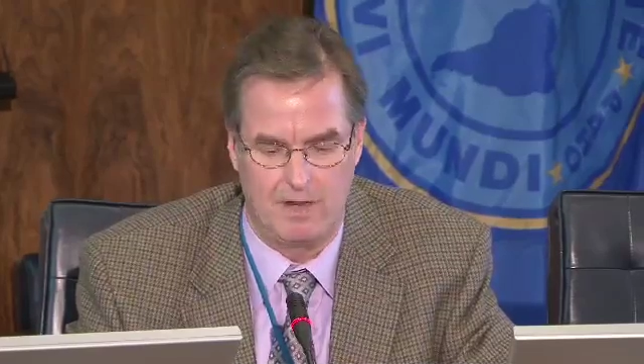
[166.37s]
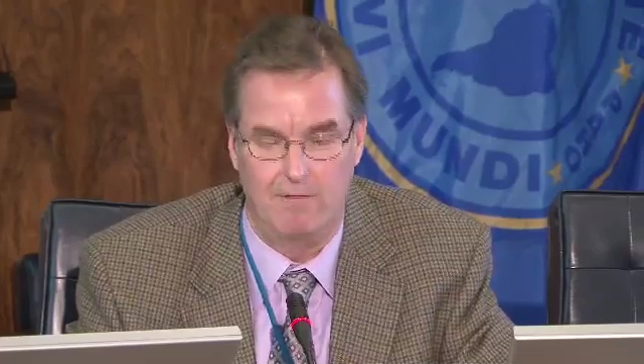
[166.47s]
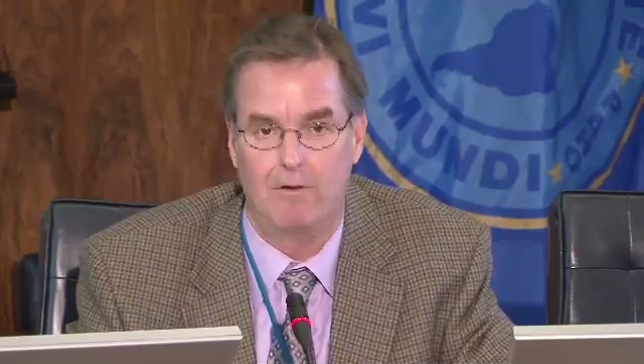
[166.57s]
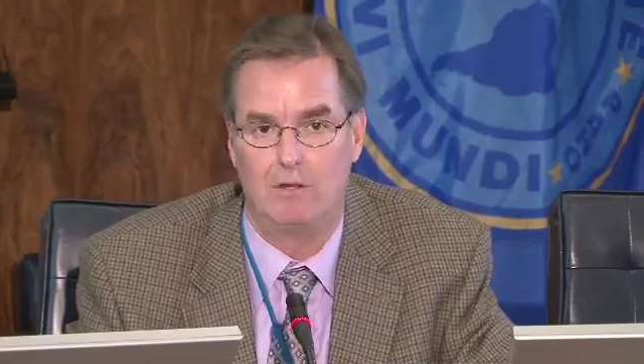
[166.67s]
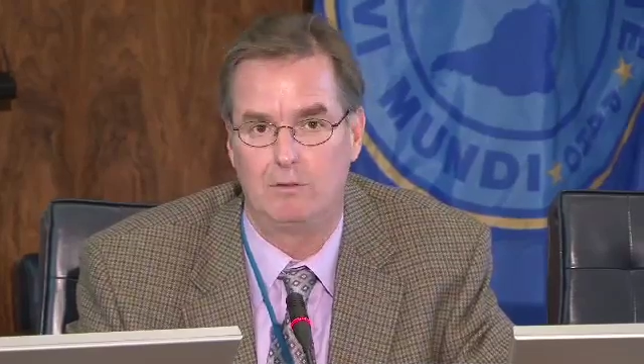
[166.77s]

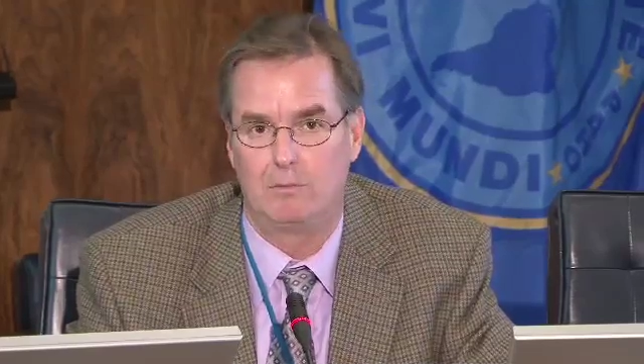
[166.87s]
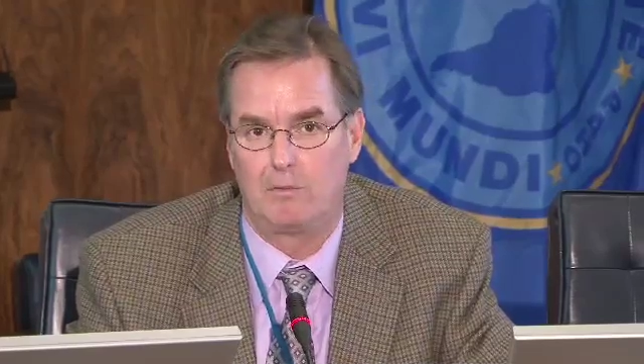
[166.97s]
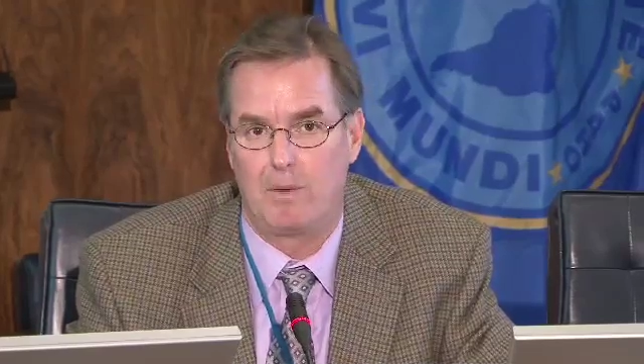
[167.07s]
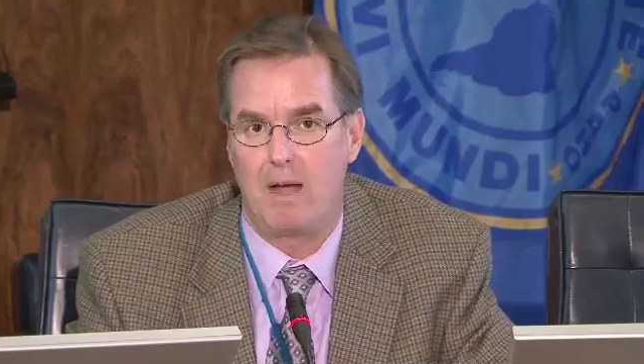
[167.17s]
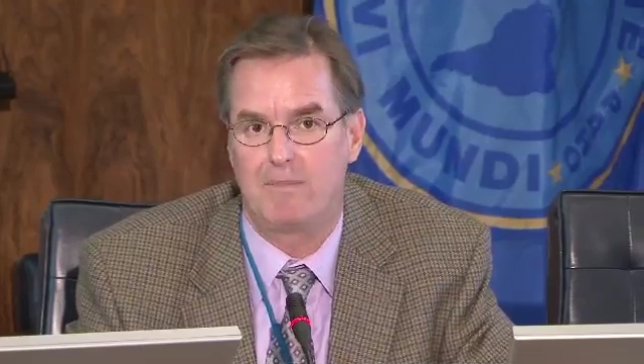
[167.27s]
of
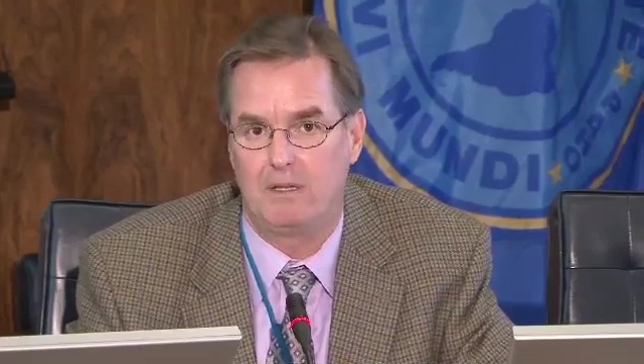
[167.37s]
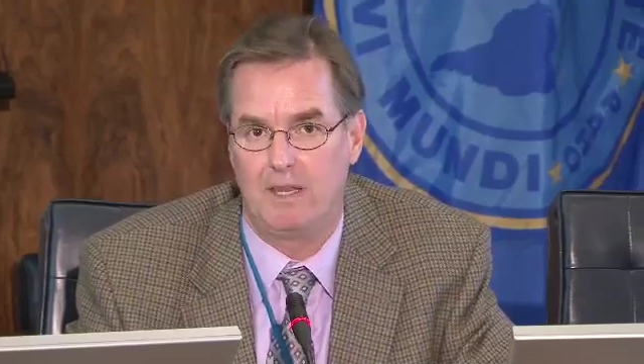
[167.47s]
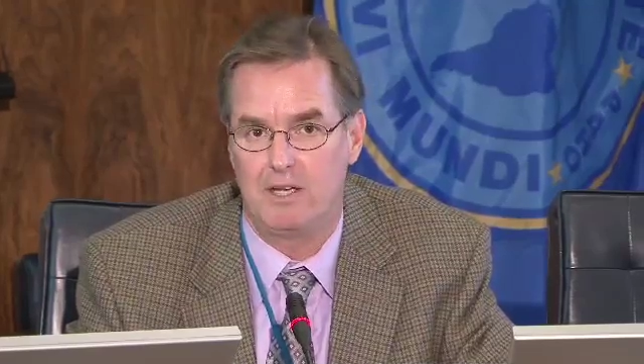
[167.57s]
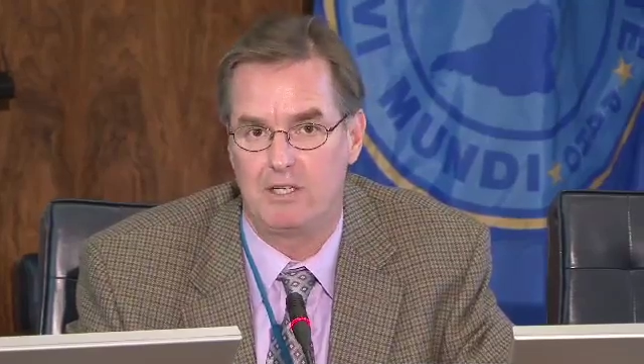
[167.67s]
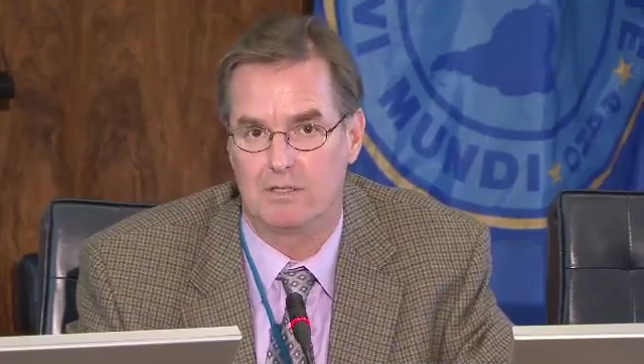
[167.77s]
vulnerable
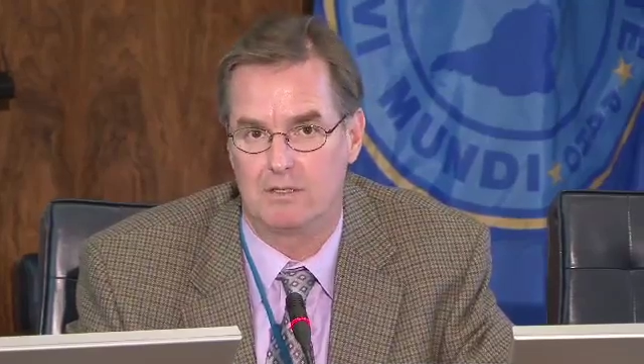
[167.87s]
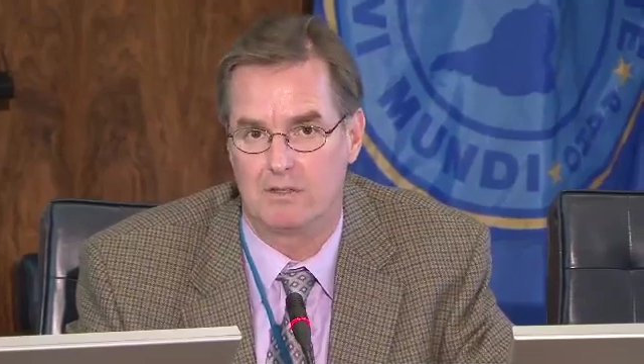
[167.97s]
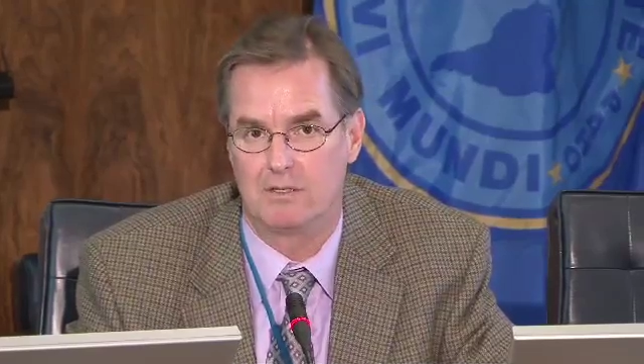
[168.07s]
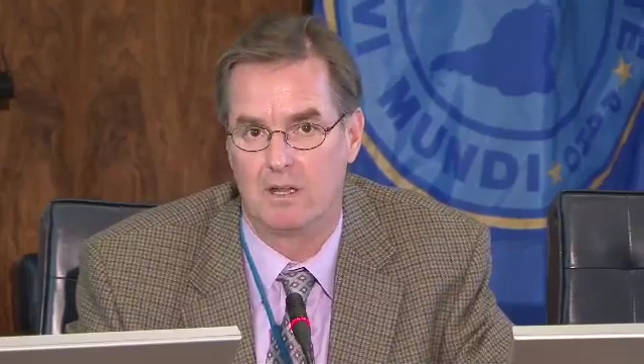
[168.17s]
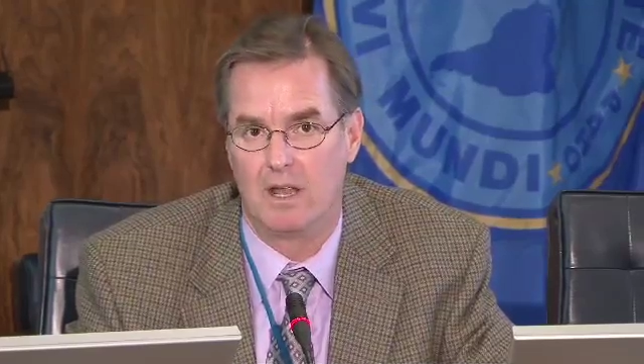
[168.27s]

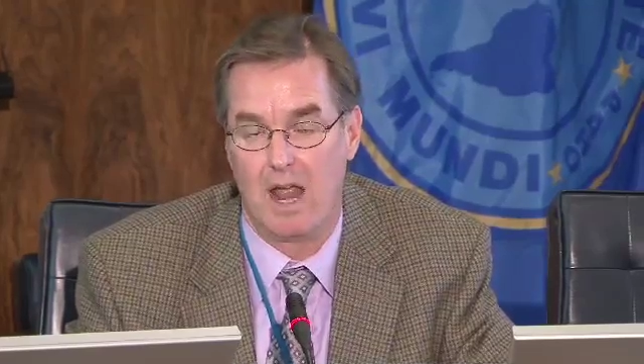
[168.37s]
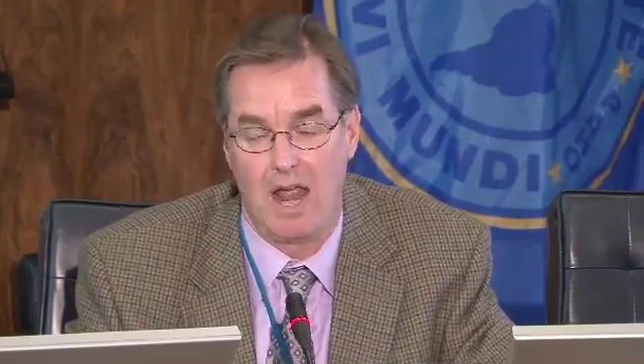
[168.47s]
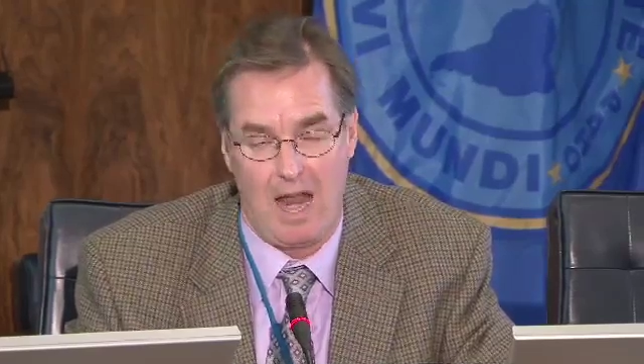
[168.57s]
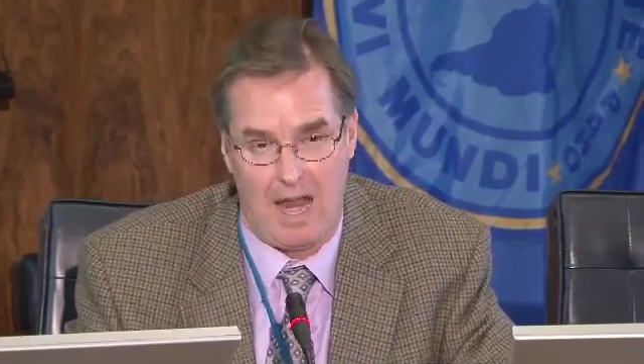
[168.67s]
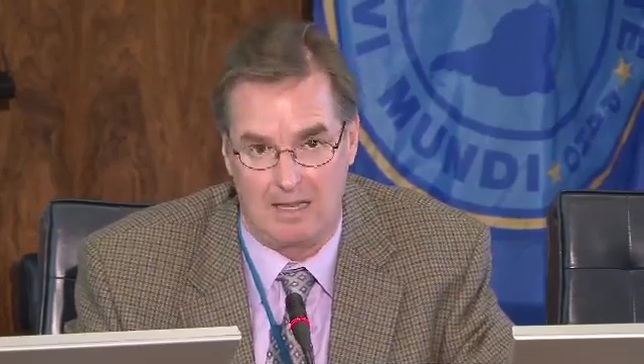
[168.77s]
populations
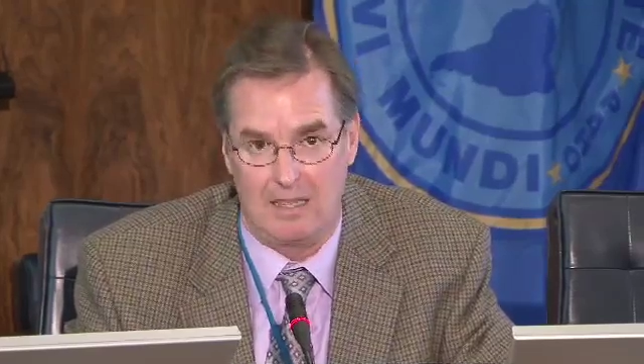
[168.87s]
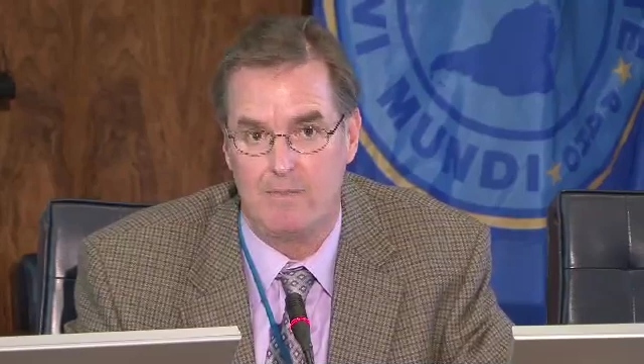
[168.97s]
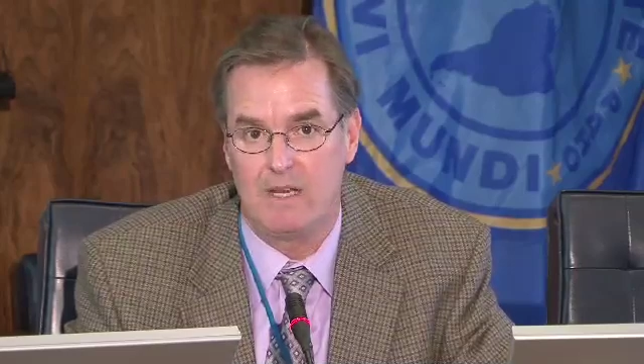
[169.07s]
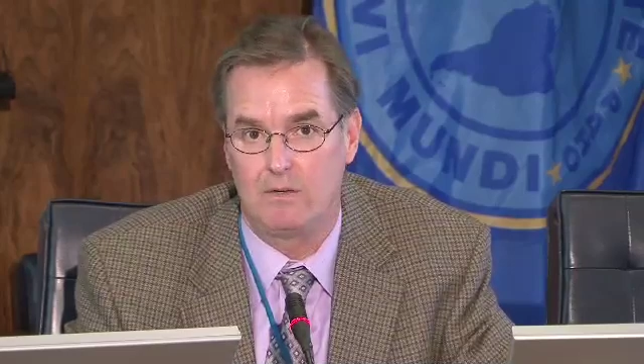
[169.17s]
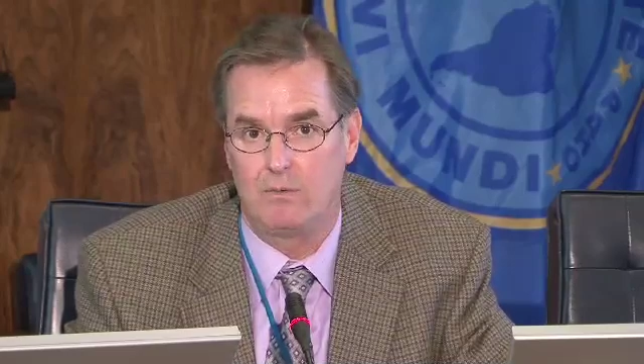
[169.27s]
and
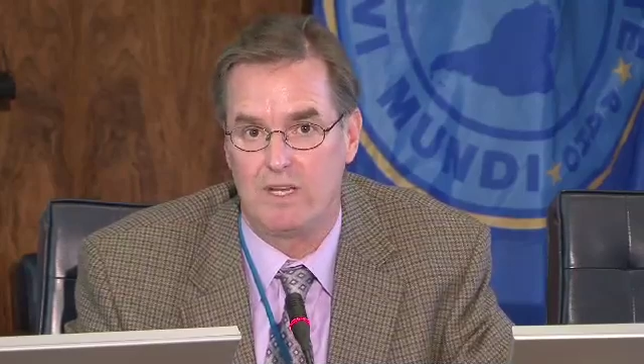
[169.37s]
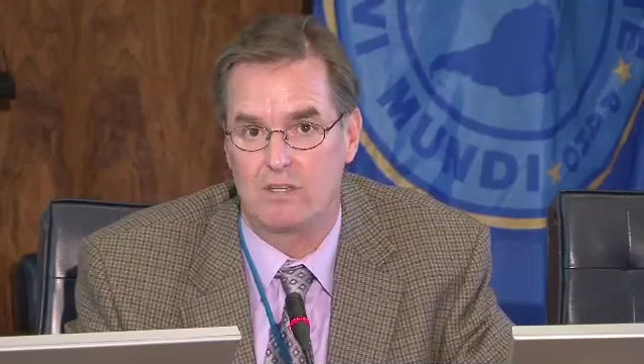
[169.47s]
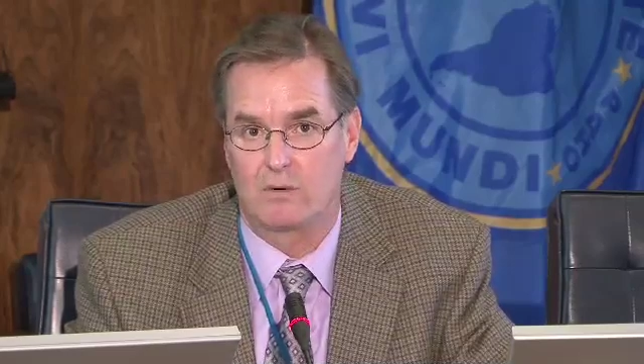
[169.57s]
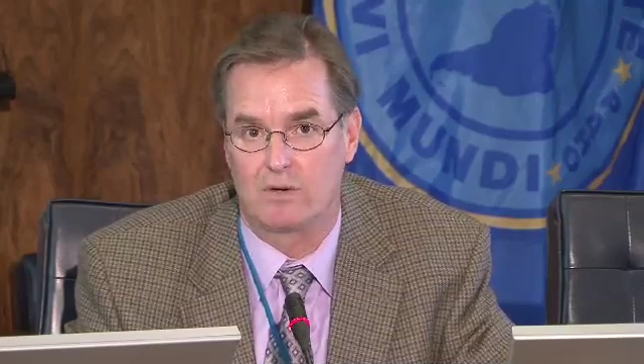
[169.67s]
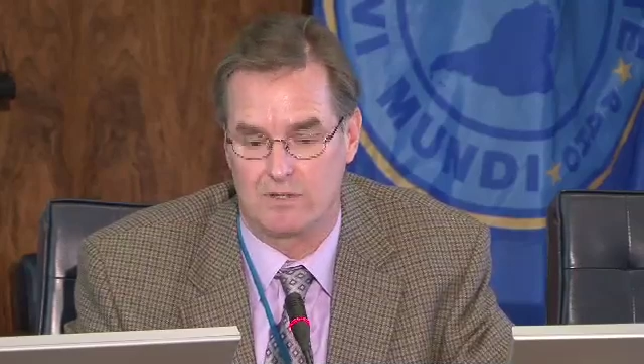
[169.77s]
limited
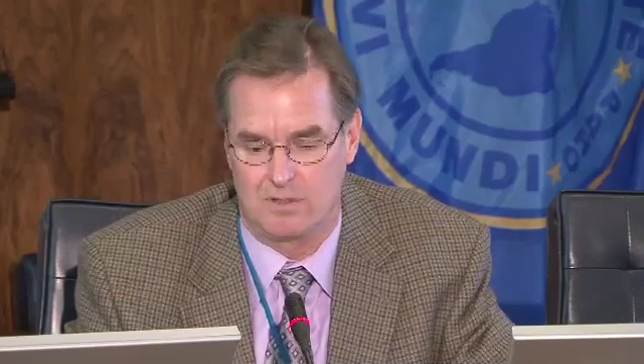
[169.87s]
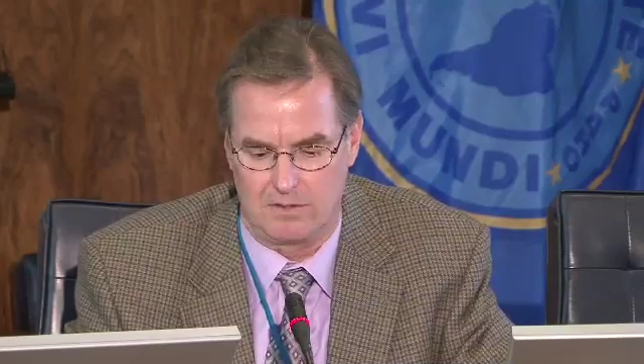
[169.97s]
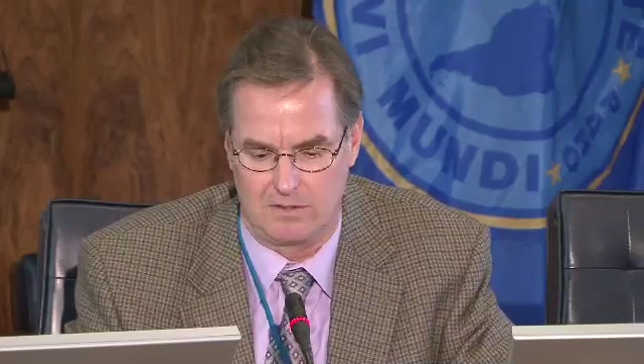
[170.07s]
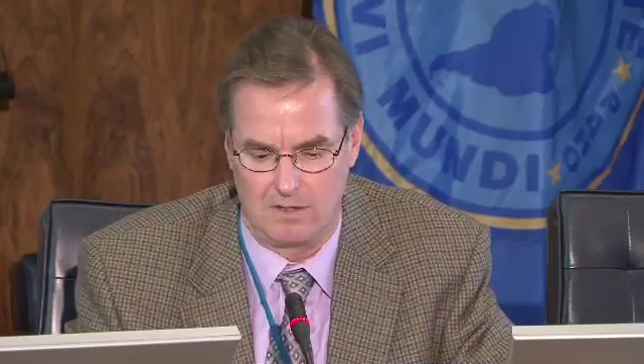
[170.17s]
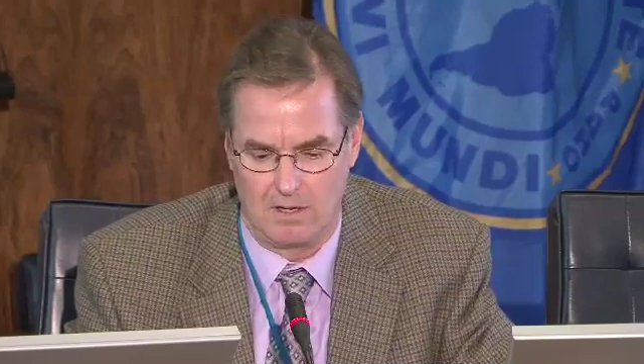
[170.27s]

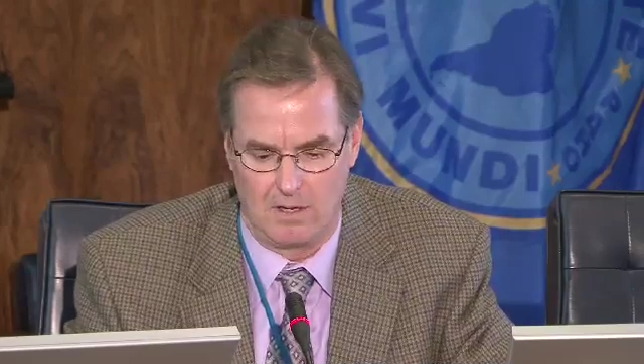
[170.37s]
resources,